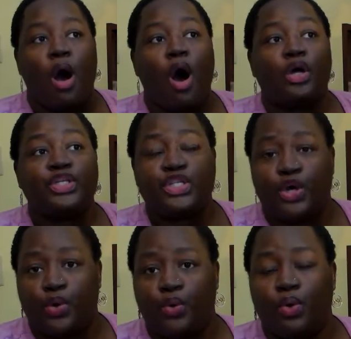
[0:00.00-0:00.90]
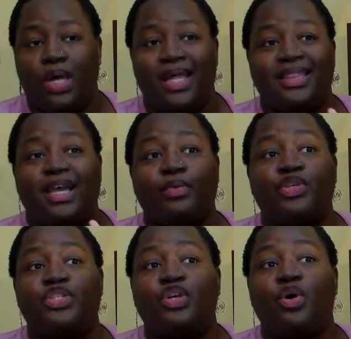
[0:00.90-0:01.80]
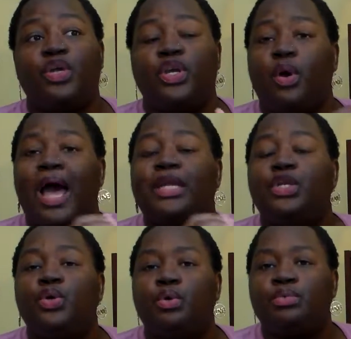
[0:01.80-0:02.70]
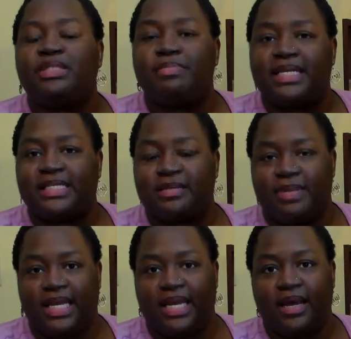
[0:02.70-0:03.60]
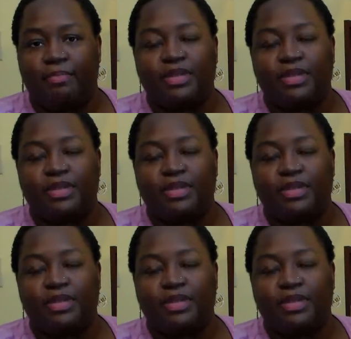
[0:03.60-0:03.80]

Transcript: Also, there were so, you know, I knew it was mixed media,